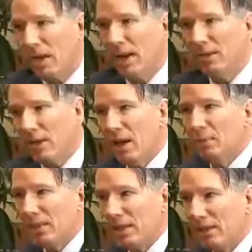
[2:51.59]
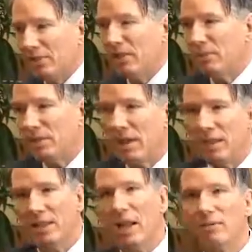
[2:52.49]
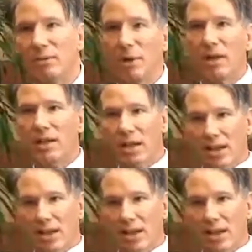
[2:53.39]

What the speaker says: and the MDs have been telling everybody